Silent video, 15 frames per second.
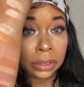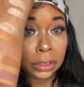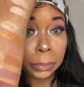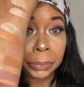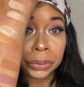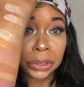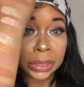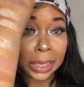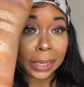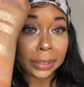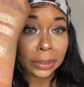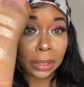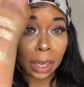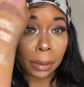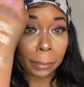shimmer
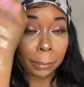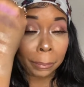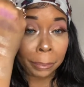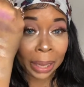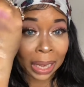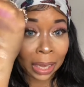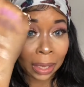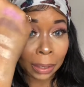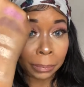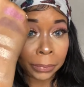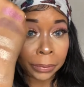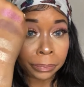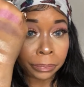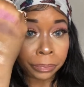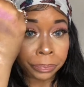shades are
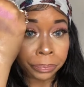bomb.